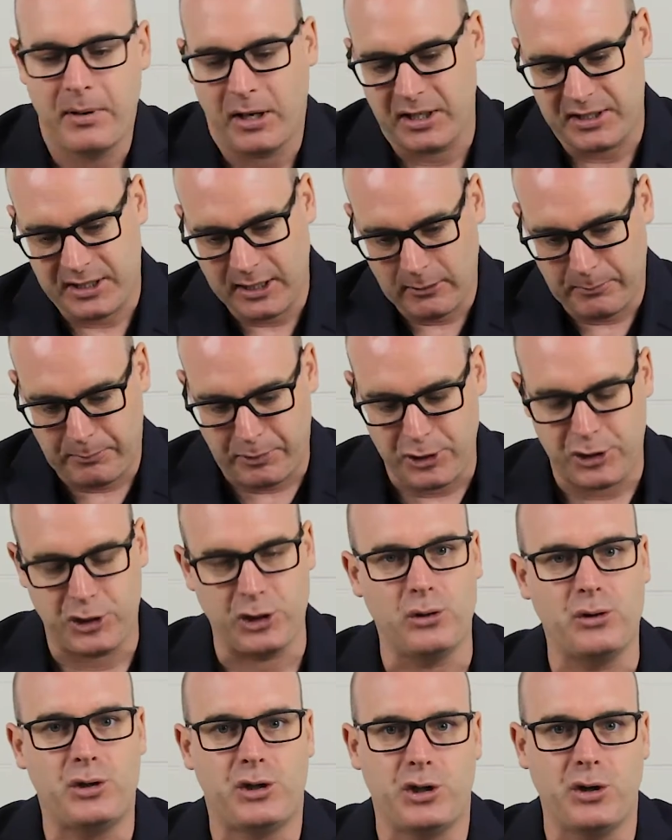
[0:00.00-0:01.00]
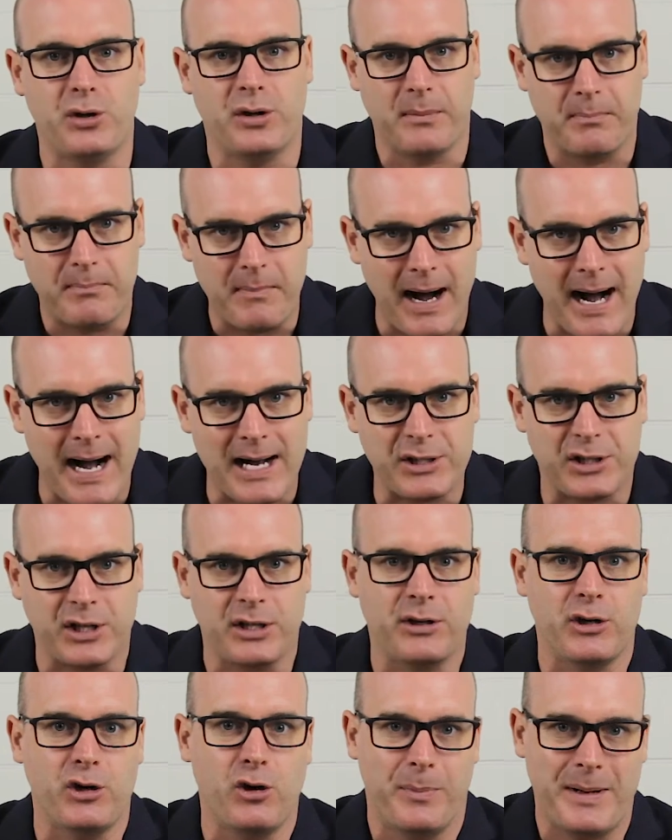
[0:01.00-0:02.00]
because it'll produce you the
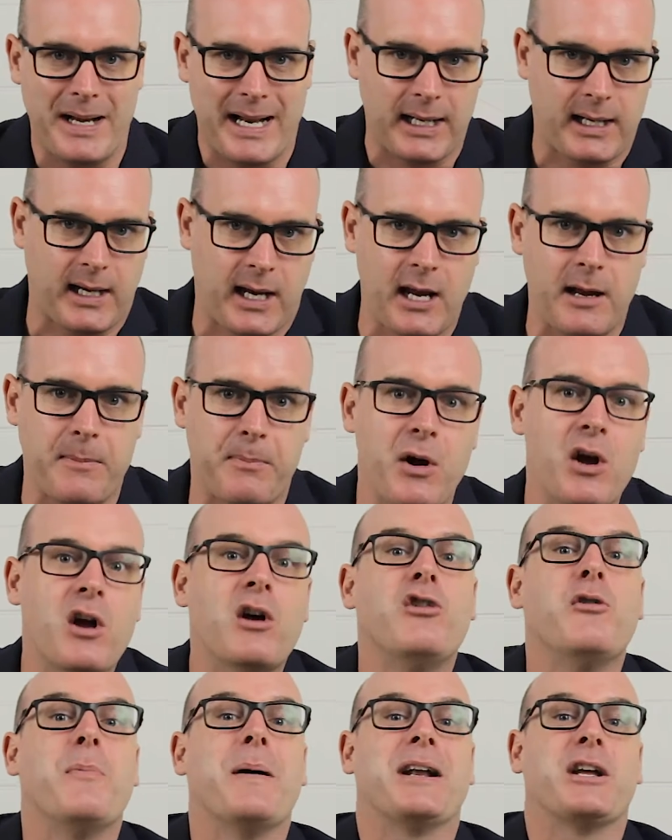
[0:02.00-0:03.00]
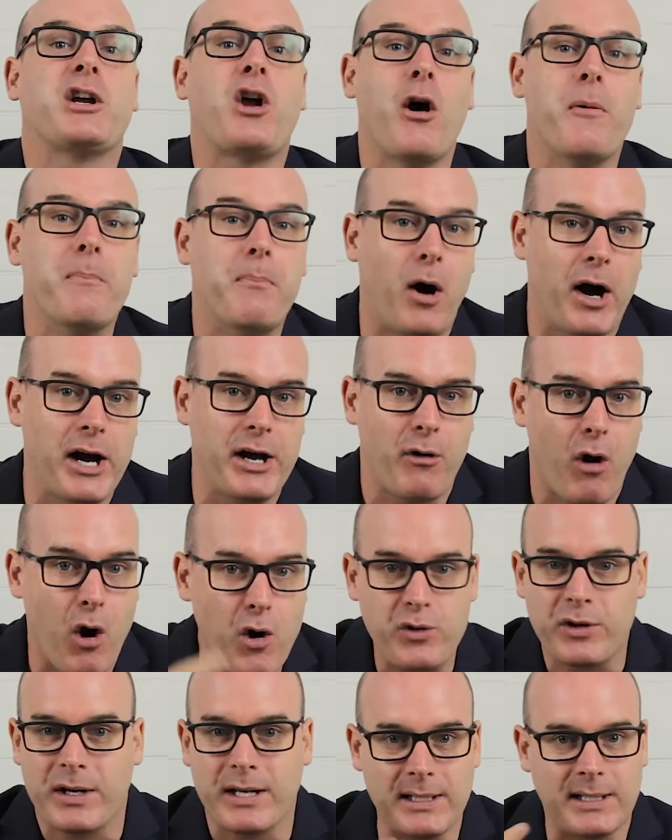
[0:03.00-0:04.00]
margin that you'll be able to keep. You better go and buy your
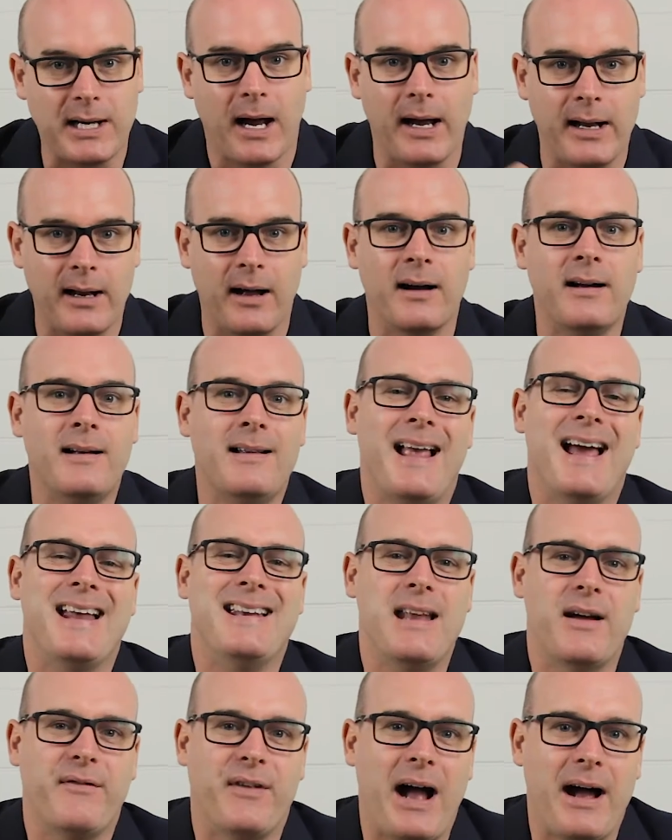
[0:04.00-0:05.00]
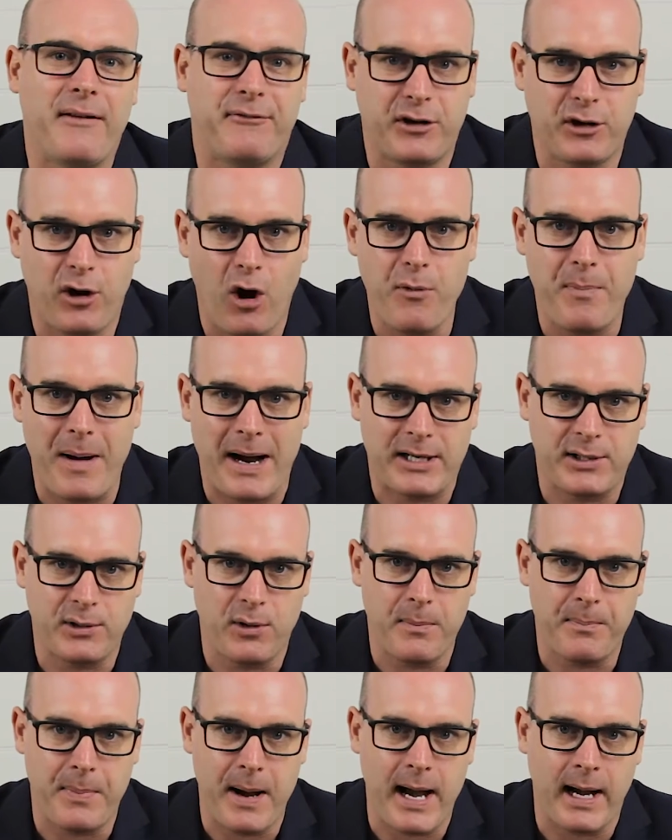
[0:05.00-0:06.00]
own container and never have to go back to
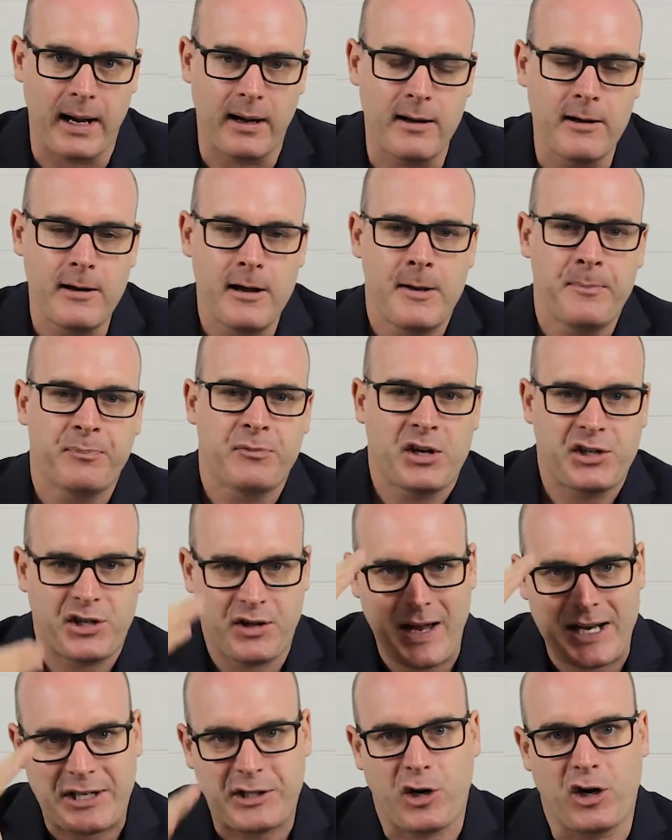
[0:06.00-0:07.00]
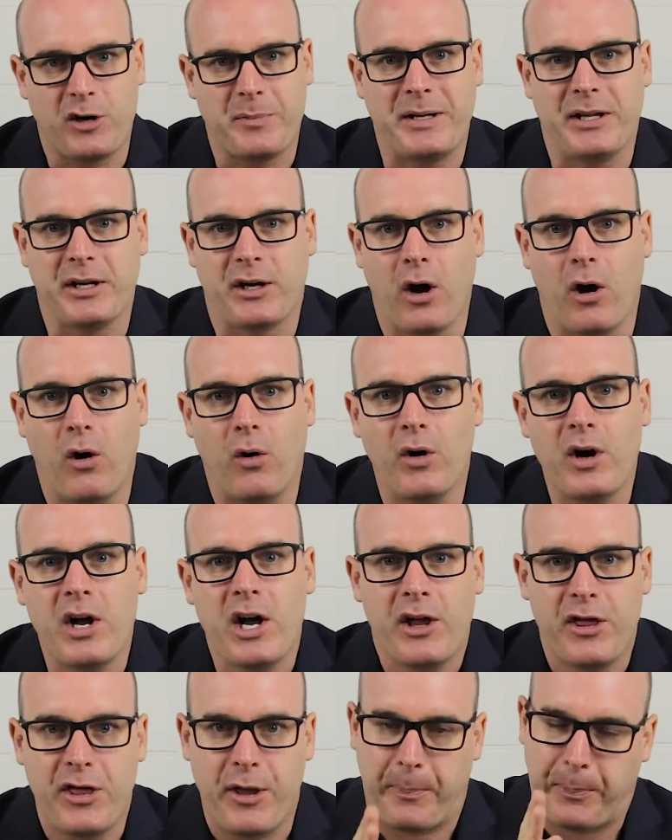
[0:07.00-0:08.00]
a bank. So that's got to be the goal.
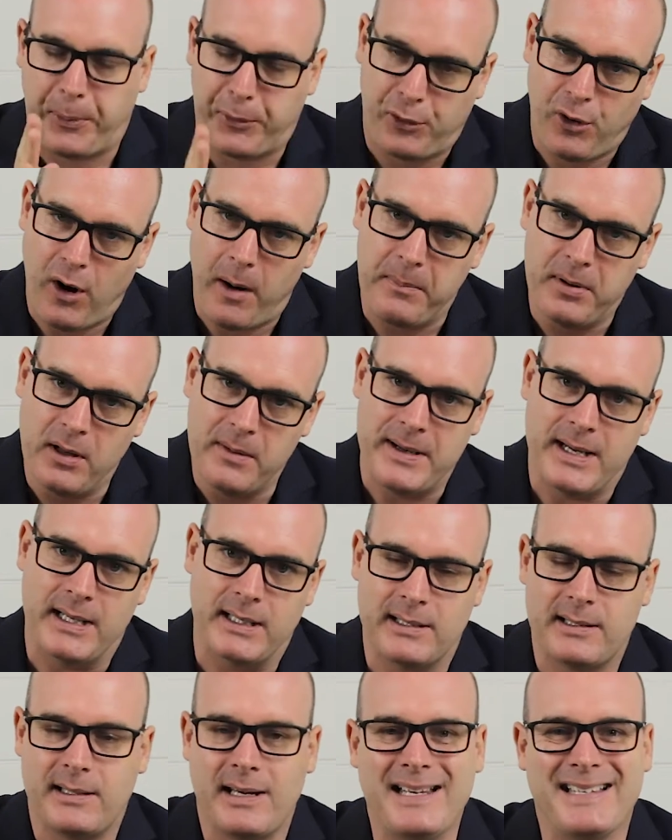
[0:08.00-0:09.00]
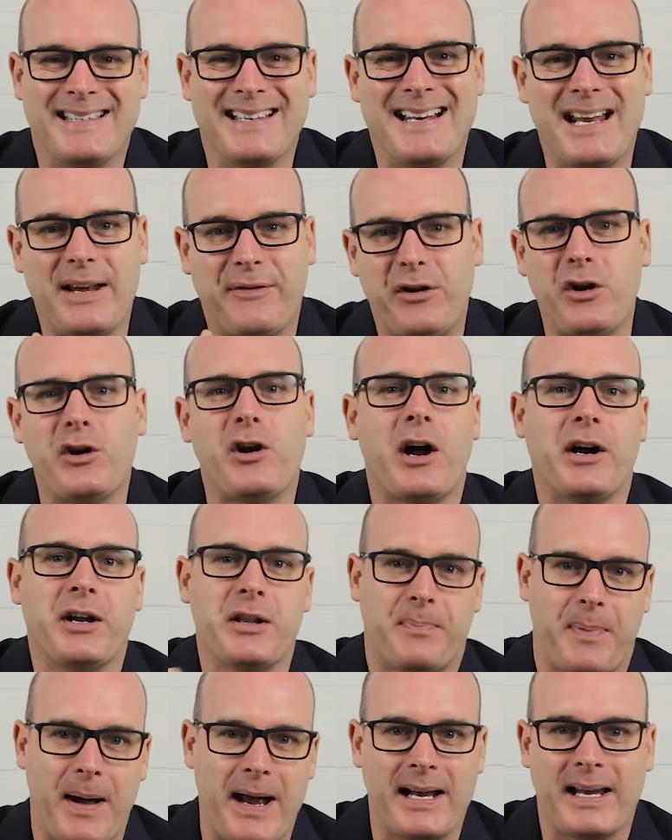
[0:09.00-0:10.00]
The problem is that if you go to
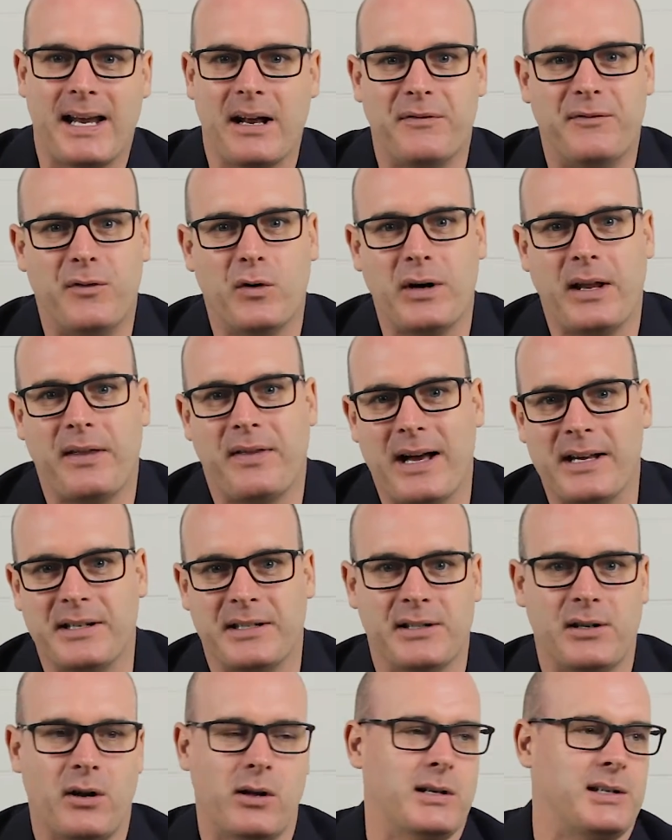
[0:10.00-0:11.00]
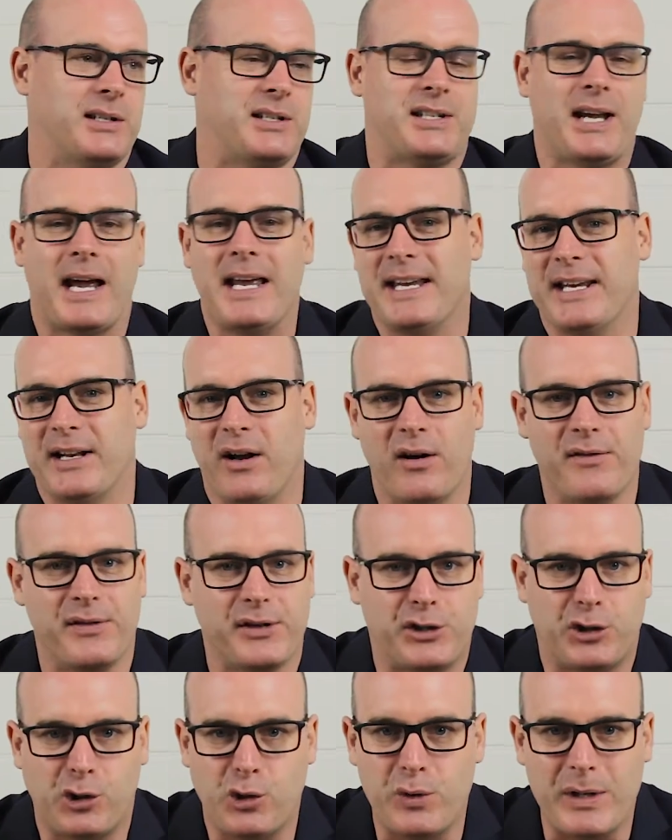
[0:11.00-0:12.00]
the bank, get $40,000, take it over
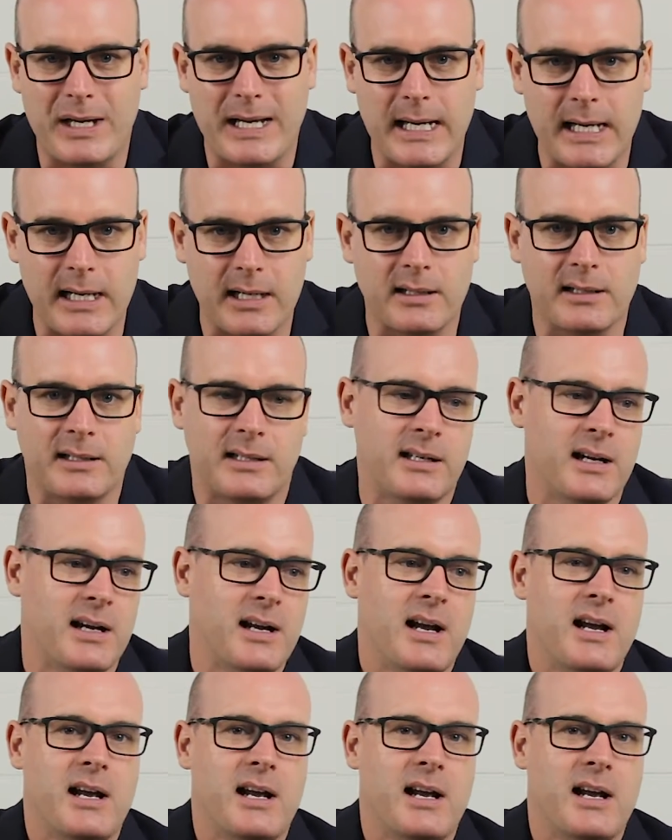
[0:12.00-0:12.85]
2 years,